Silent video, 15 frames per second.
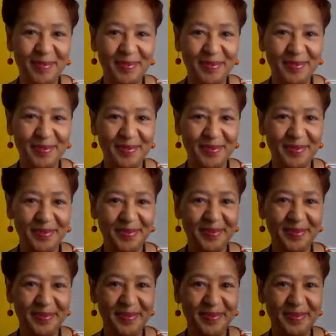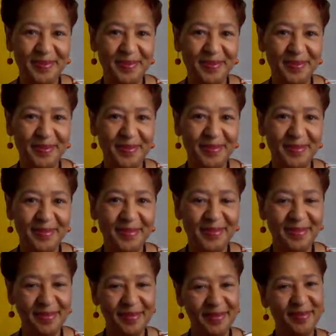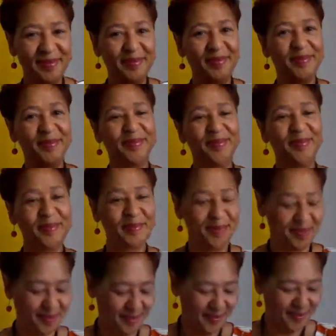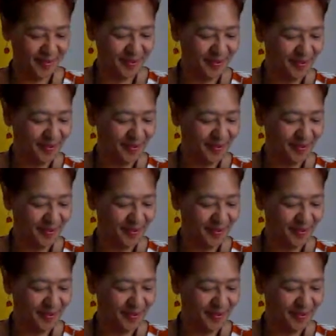Nothing is said.